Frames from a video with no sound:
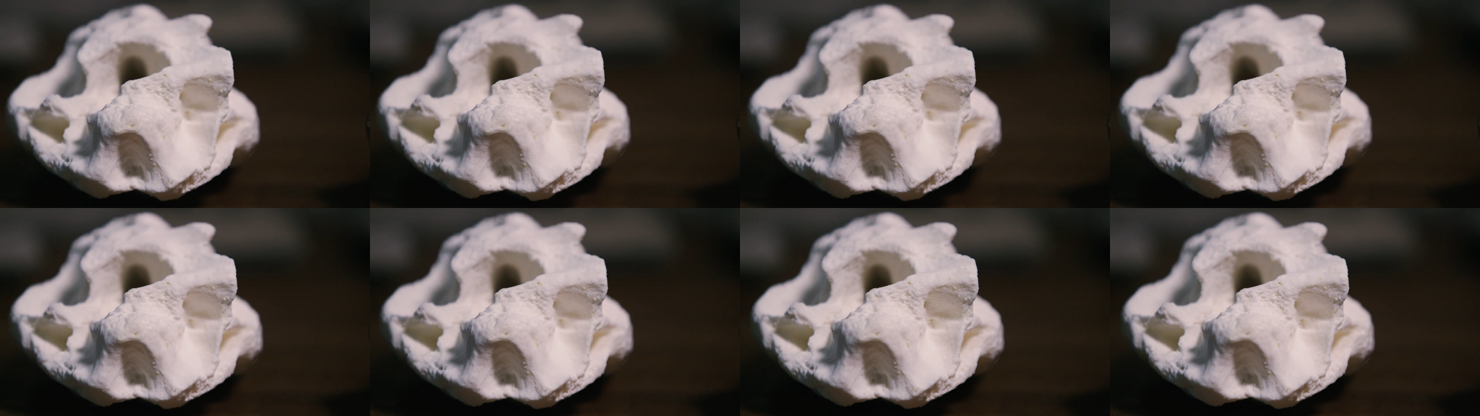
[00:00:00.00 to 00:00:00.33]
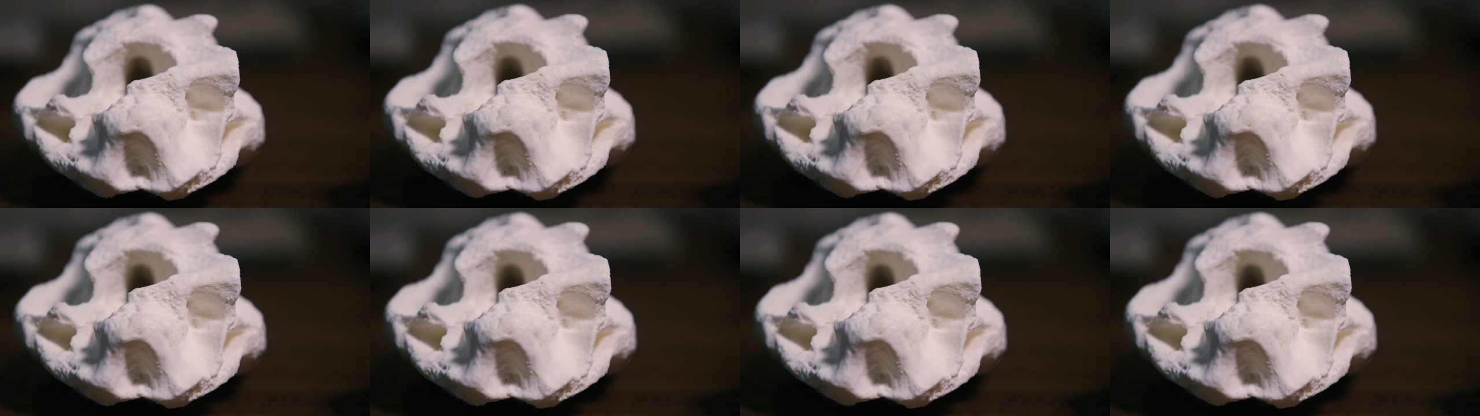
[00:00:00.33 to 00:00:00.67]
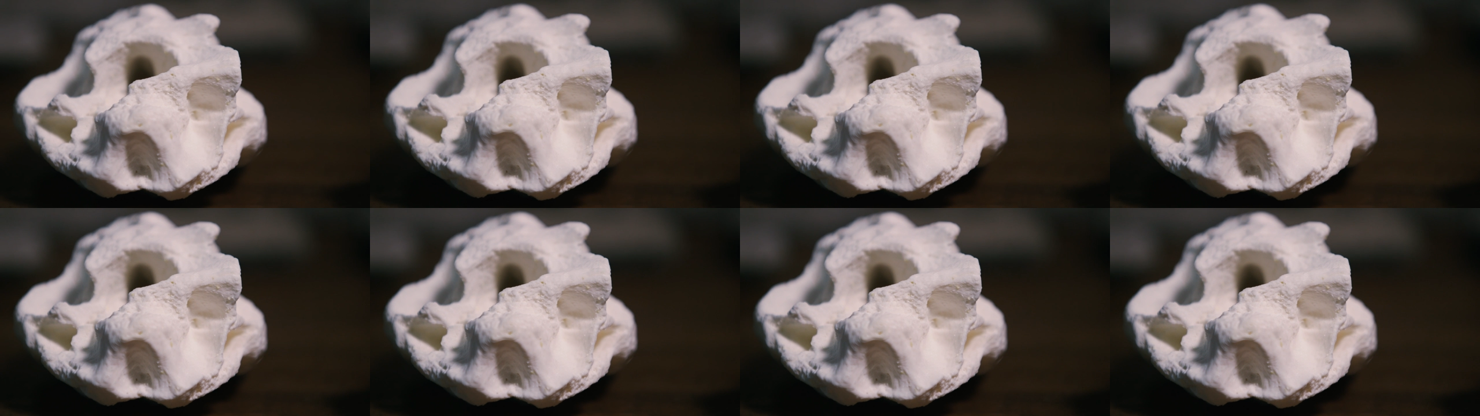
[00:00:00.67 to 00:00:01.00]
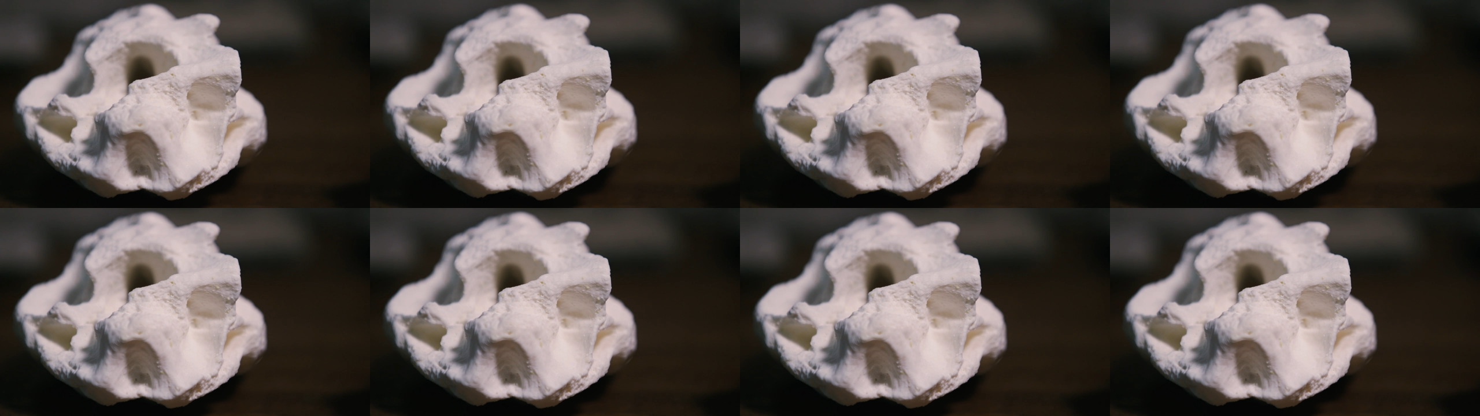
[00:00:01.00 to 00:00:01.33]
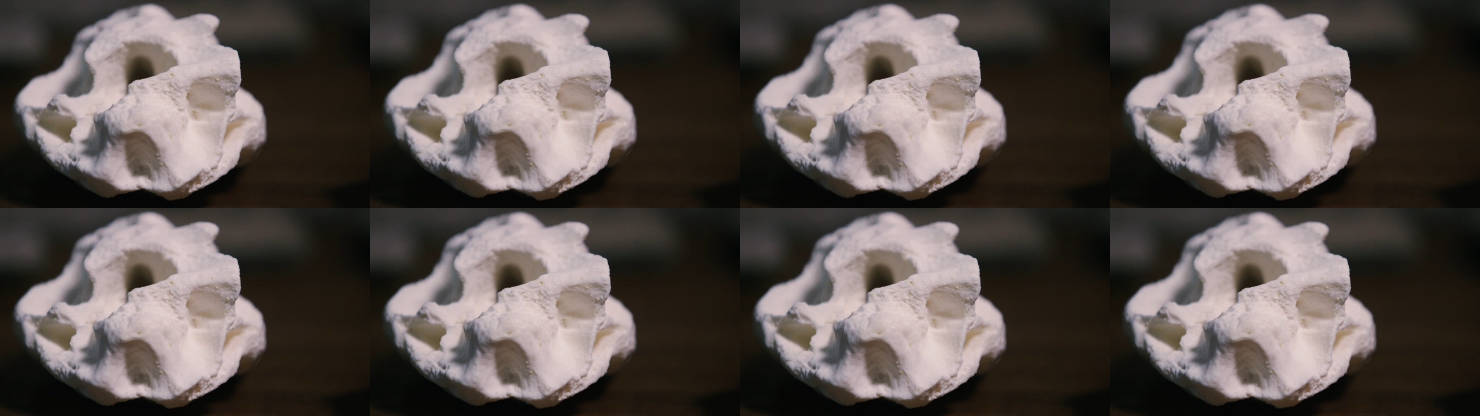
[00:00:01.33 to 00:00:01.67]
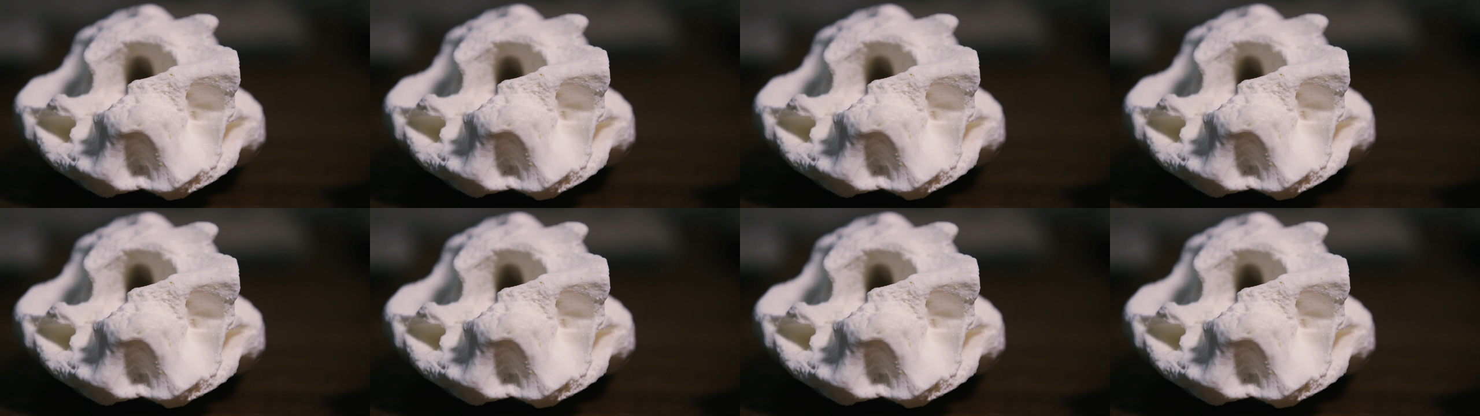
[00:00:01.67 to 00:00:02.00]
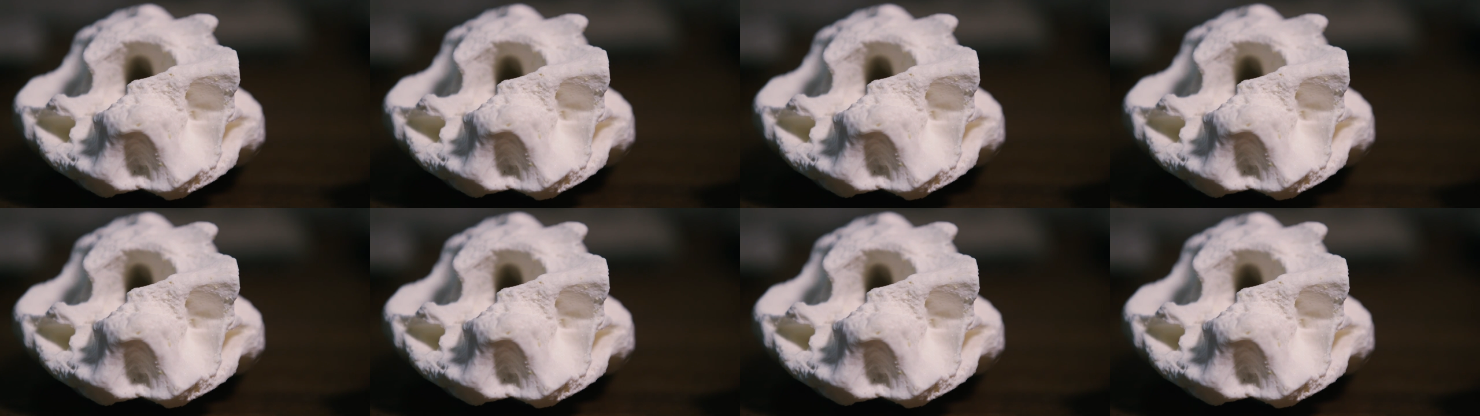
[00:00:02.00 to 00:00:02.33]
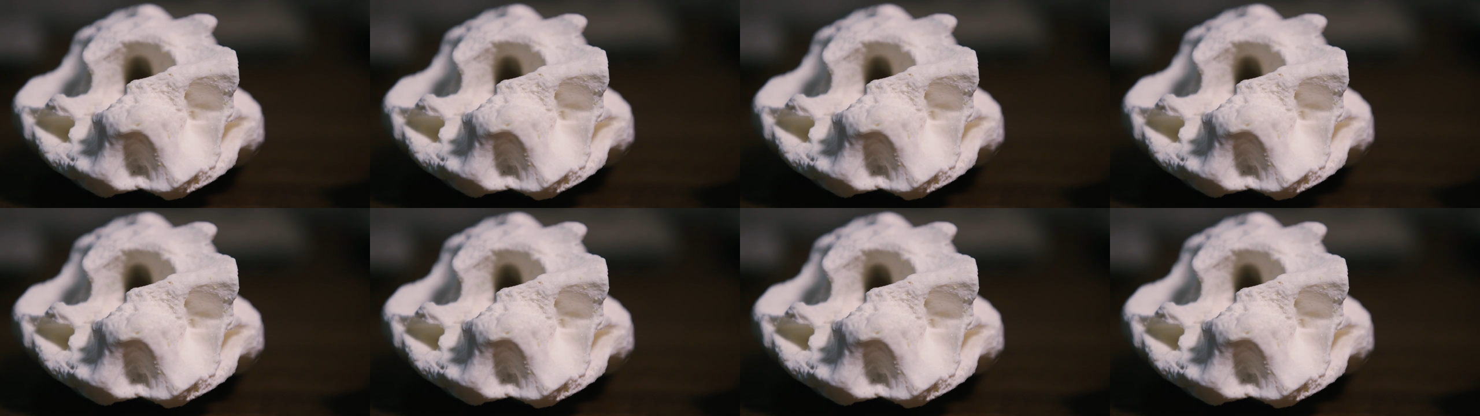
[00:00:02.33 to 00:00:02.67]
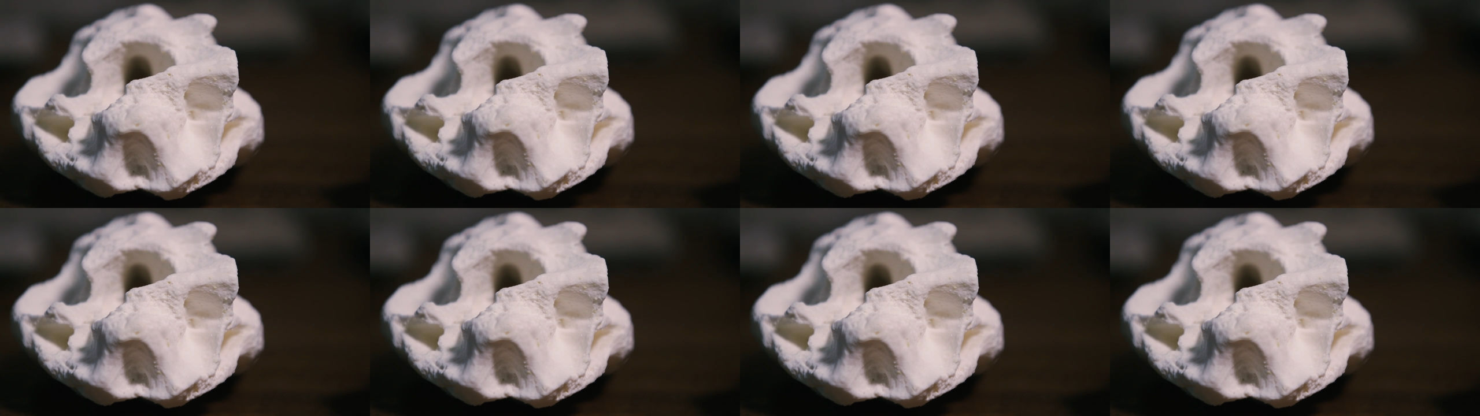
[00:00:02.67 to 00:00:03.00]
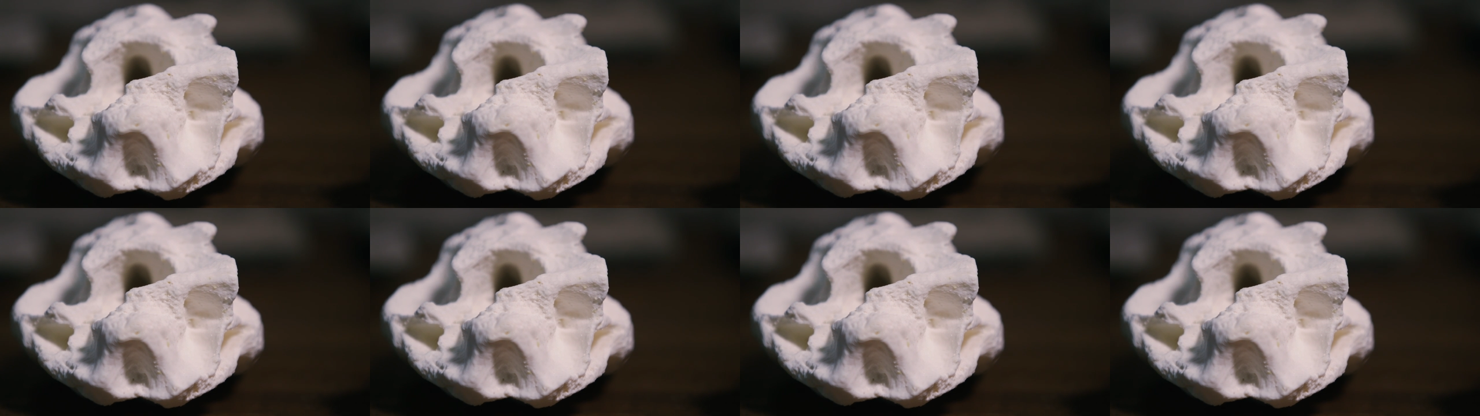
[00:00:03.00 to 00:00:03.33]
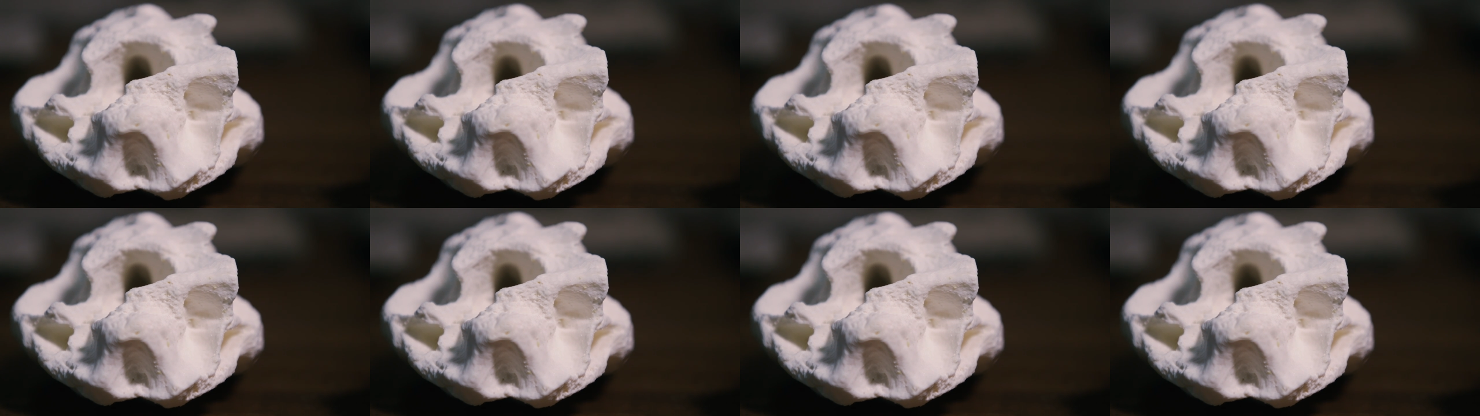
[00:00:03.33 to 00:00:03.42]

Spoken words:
No face is visible, so there are no lips to read.